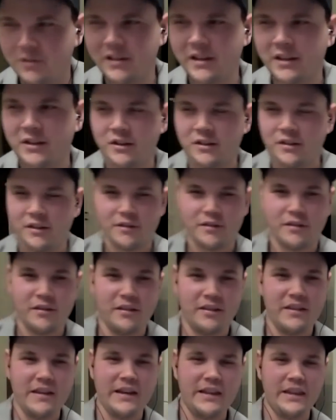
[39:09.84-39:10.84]
can relate on, is
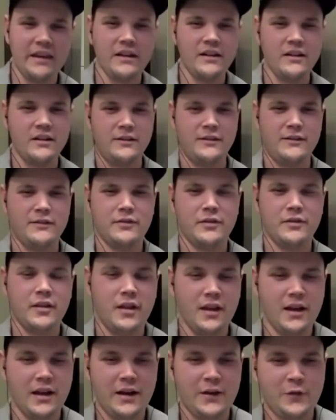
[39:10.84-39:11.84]
the idea of
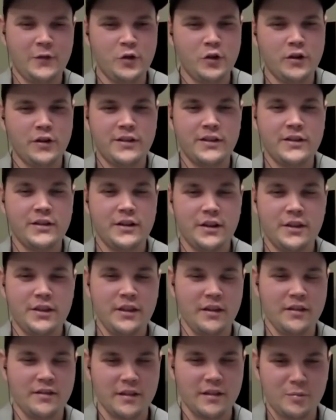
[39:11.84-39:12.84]
focusing on the
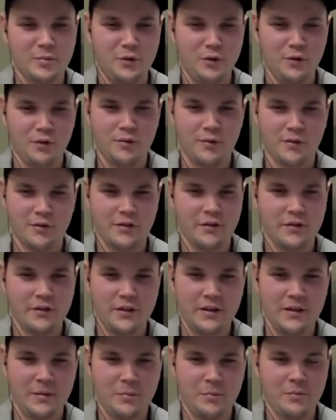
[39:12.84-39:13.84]
things that produce results,
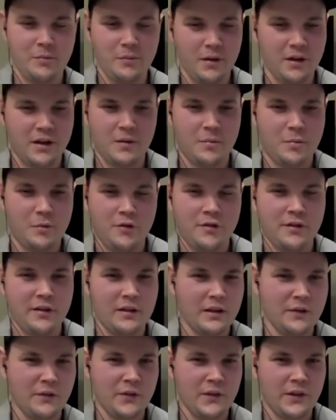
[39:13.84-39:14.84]
the
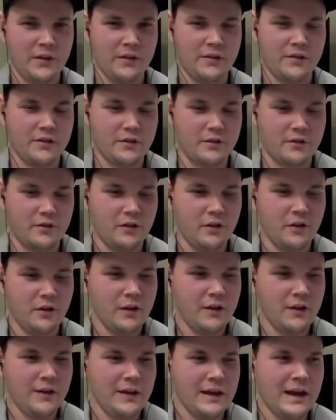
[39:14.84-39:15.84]
income-producing activities. So
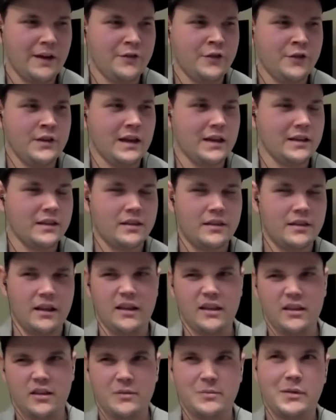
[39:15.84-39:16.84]
after that
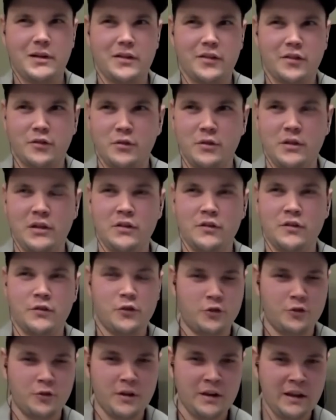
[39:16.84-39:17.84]
like in the past two years
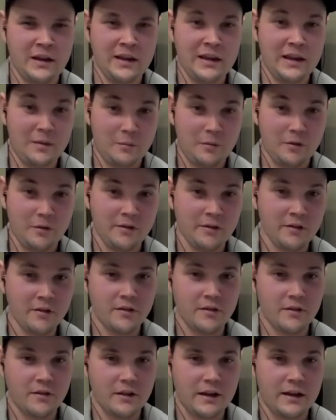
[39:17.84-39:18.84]
for trading in
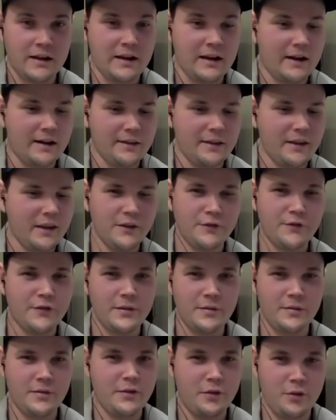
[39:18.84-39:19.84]
business, and I think you
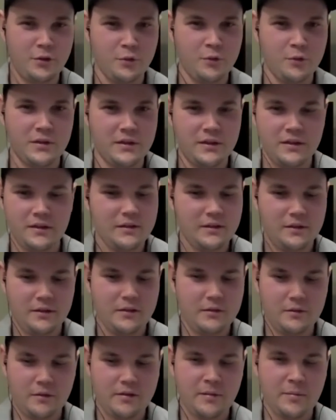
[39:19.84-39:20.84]
find the two in
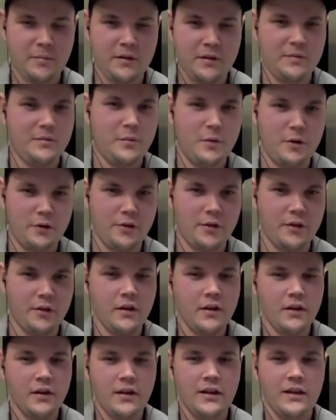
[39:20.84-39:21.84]
the same thing in both.
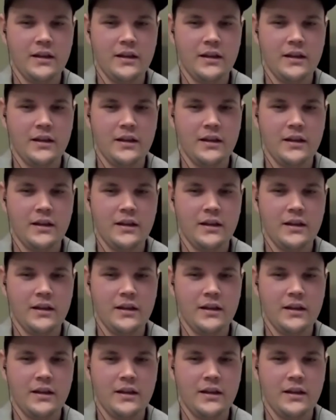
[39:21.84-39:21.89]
